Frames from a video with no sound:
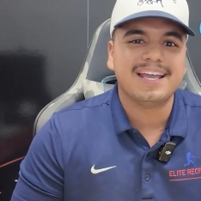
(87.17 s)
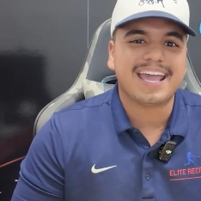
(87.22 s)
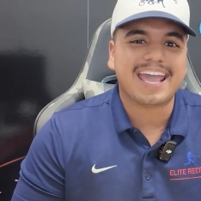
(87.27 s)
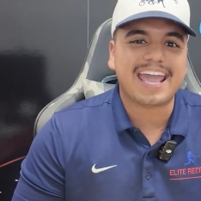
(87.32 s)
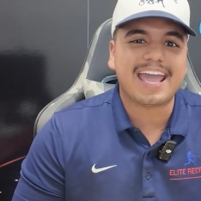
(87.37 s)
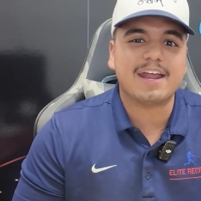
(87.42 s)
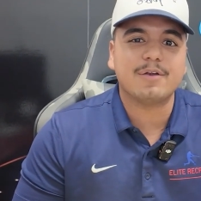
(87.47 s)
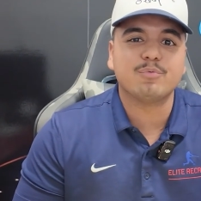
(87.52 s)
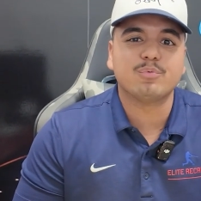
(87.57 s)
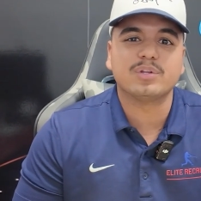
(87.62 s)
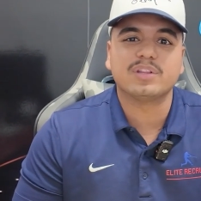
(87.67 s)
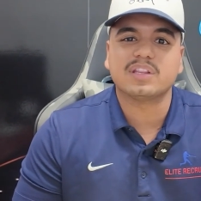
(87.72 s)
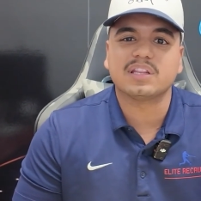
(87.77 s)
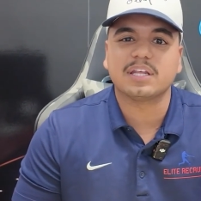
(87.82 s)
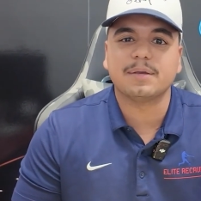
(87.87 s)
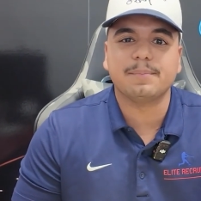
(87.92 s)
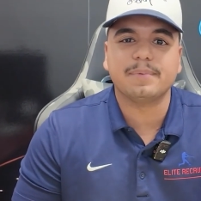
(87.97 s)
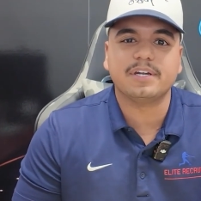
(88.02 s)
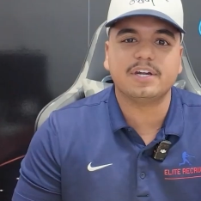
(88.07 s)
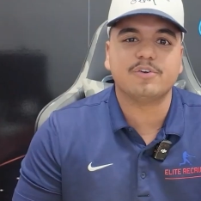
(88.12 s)
And with
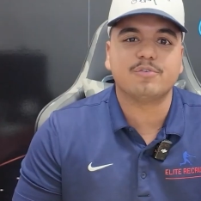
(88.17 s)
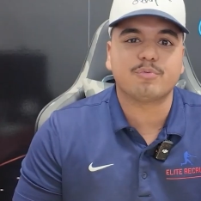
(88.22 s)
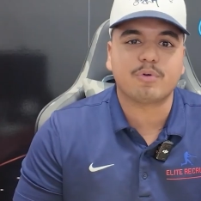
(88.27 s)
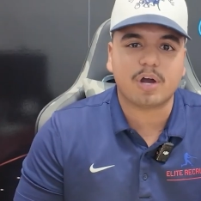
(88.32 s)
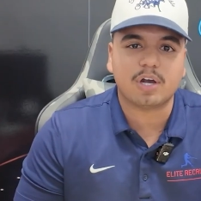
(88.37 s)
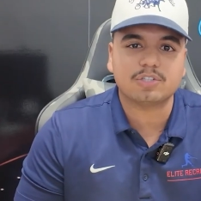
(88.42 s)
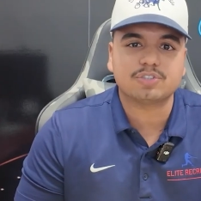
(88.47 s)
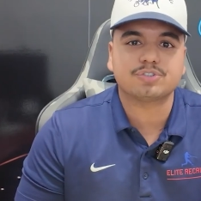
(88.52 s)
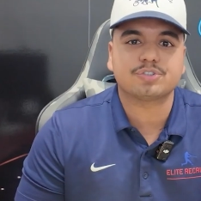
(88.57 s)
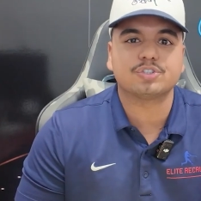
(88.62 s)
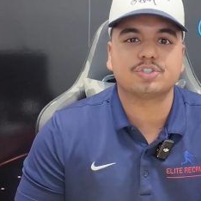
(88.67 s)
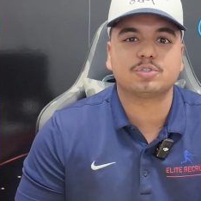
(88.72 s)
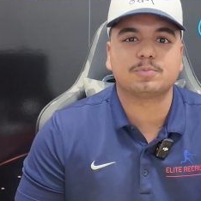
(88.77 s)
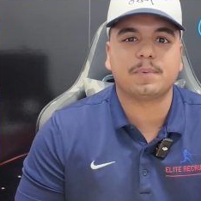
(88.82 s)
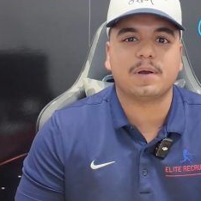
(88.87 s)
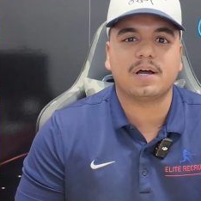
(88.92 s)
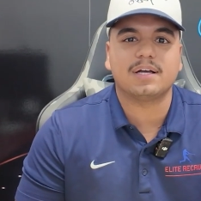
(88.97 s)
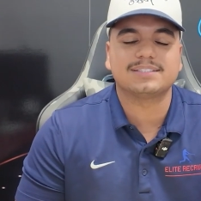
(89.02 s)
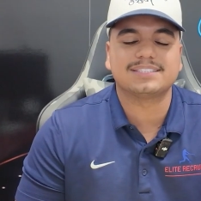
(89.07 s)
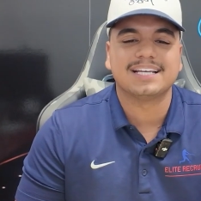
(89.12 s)
limited roster
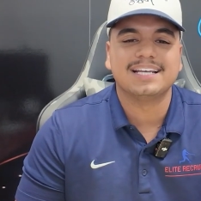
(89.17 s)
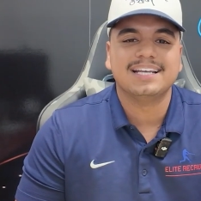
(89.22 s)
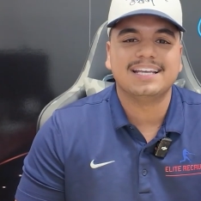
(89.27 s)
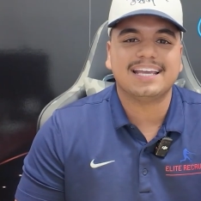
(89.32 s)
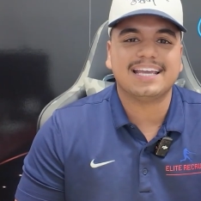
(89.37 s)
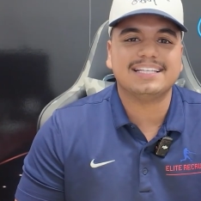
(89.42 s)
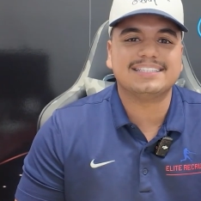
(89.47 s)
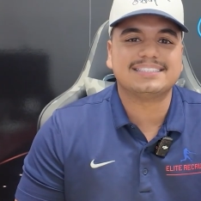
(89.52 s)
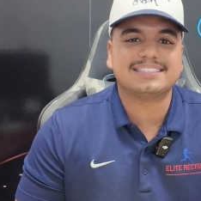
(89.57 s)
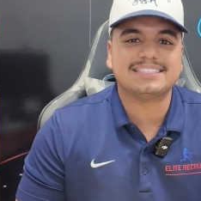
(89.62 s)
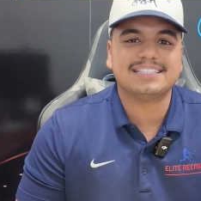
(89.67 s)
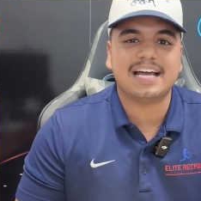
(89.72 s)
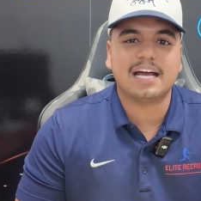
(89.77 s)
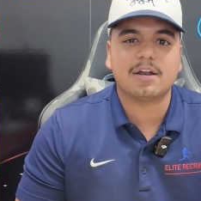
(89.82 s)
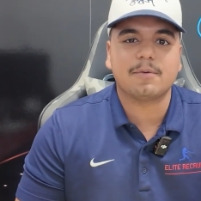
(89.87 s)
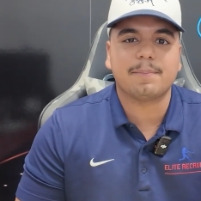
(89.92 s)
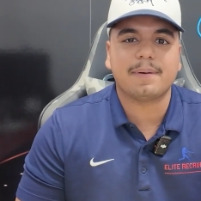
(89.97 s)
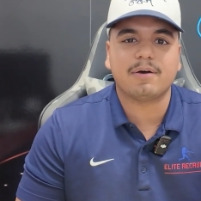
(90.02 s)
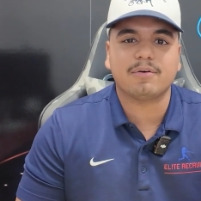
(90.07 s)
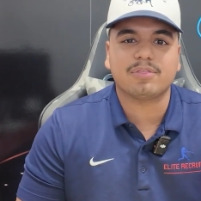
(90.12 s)
spots, it's not
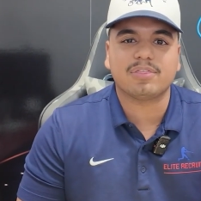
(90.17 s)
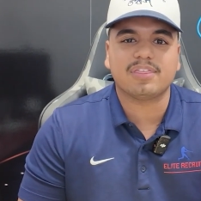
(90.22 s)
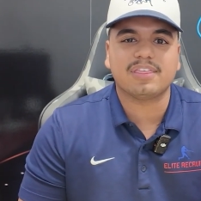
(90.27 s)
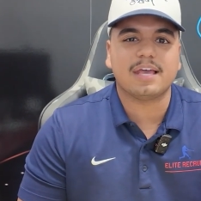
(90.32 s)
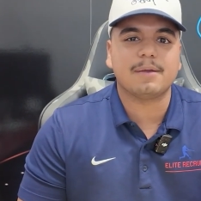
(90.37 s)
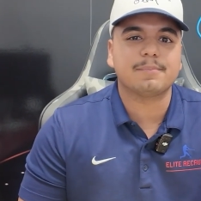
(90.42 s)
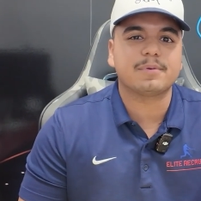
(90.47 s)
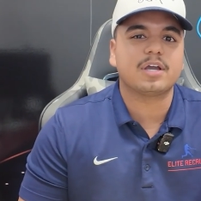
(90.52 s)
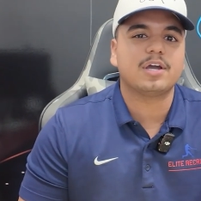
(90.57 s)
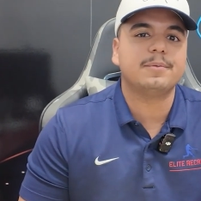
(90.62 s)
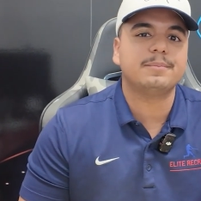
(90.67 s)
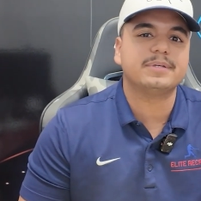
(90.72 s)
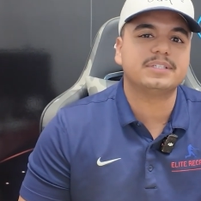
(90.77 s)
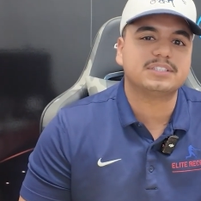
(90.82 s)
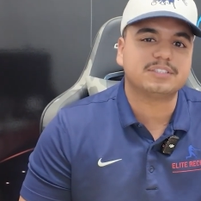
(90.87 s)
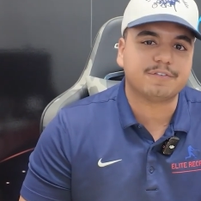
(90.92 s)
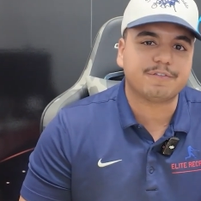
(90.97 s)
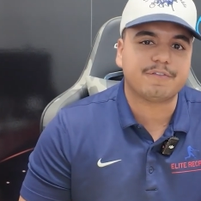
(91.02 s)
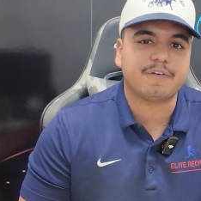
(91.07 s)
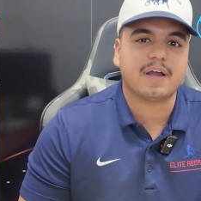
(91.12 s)
about them coming
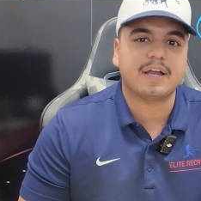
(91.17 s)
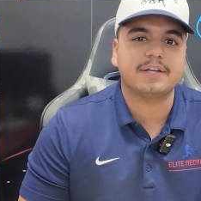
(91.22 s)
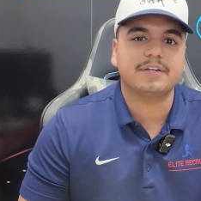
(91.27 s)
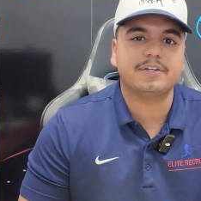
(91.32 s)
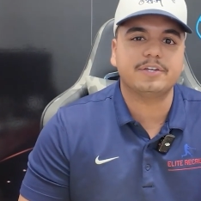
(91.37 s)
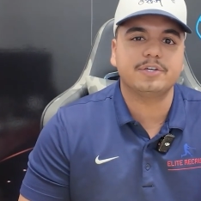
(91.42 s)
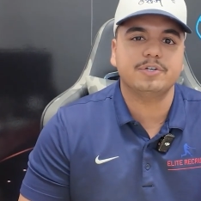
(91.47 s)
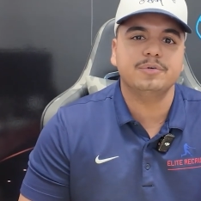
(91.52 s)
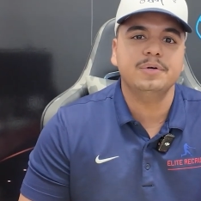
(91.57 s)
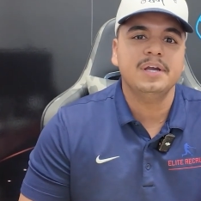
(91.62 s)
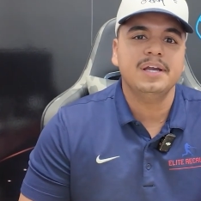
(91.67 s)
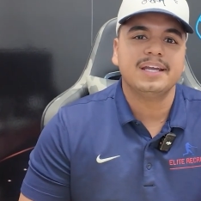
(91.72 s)
to find you.